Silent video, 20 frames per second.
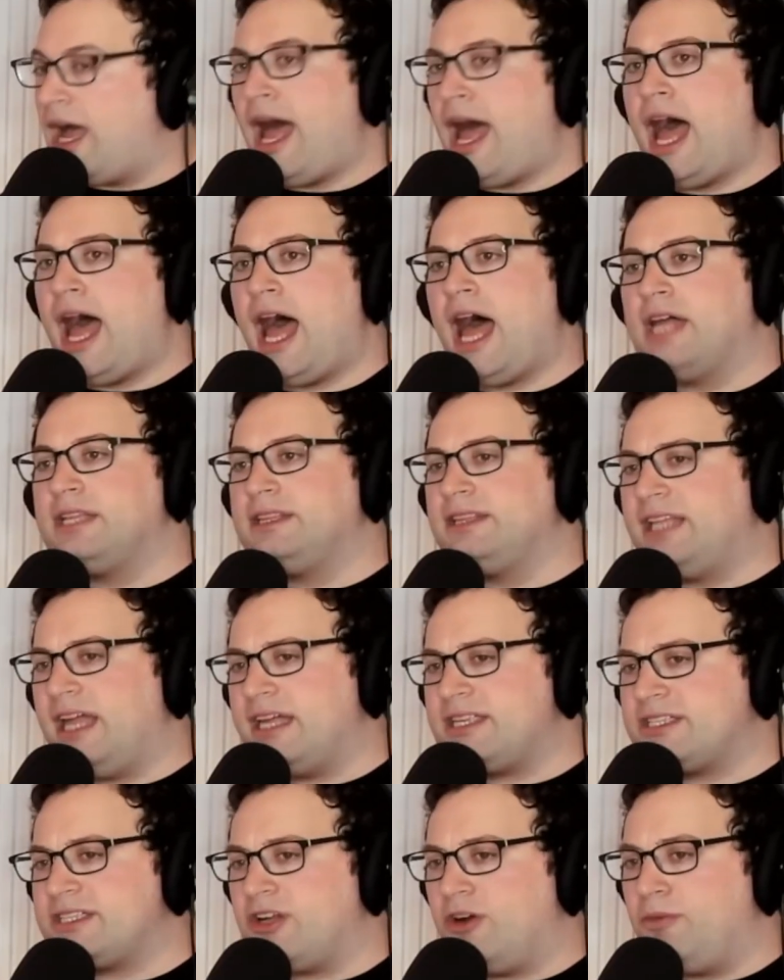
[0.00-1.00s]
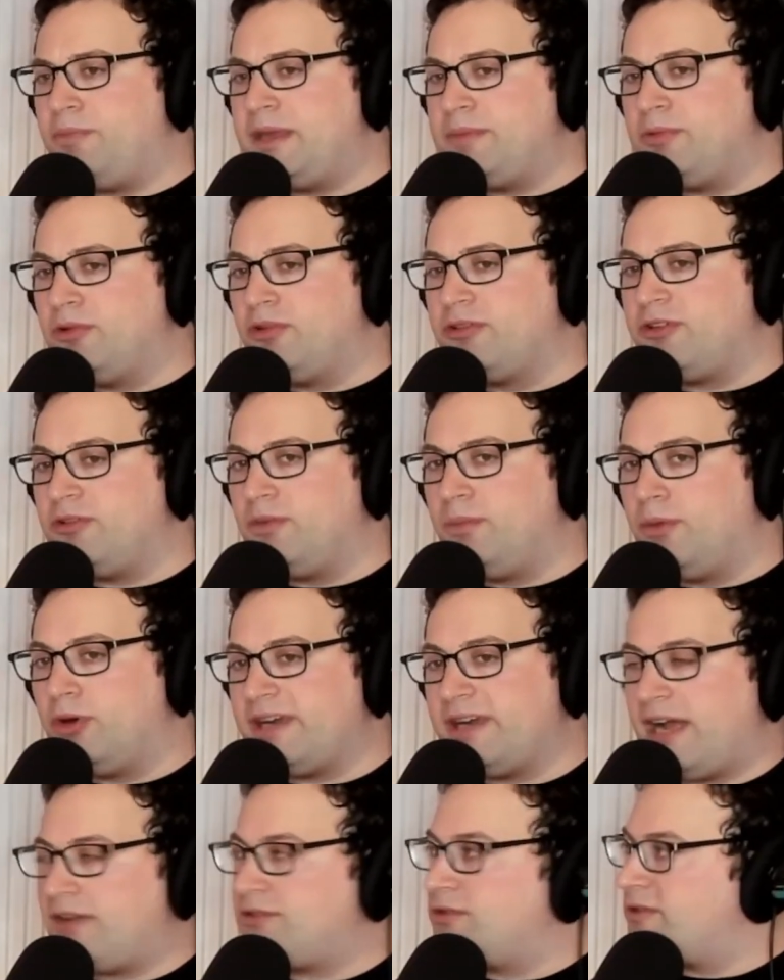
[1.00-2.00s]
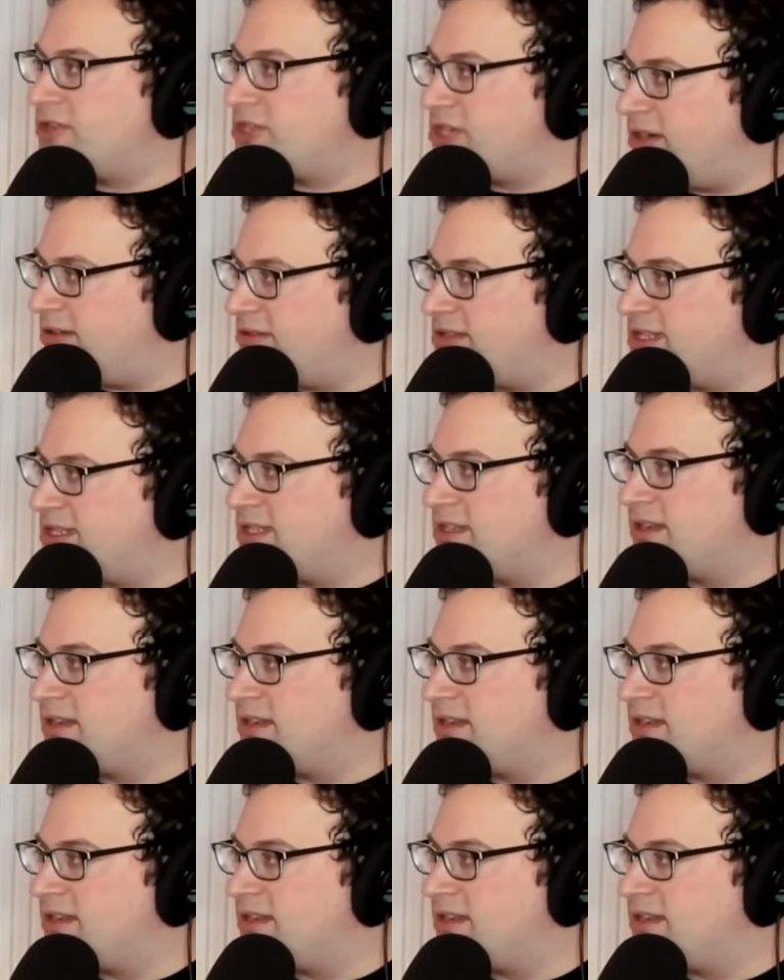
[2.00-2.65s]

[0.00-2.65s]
Less so. People were doing more outdoor shows.